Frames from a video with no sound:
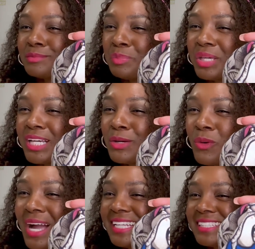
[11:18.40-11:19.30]

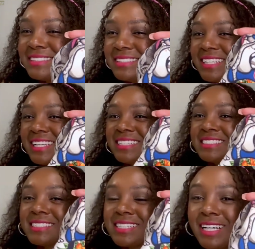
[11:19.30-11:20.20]
pink whitish than it
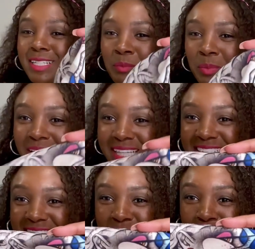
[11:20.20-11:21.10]
is this color, but I
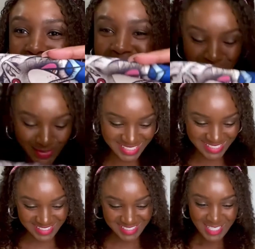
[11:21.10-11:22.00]
think she might enjoy
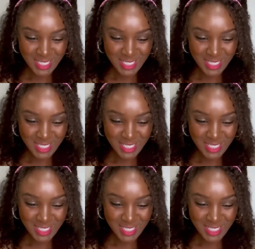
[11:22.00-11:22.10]
this.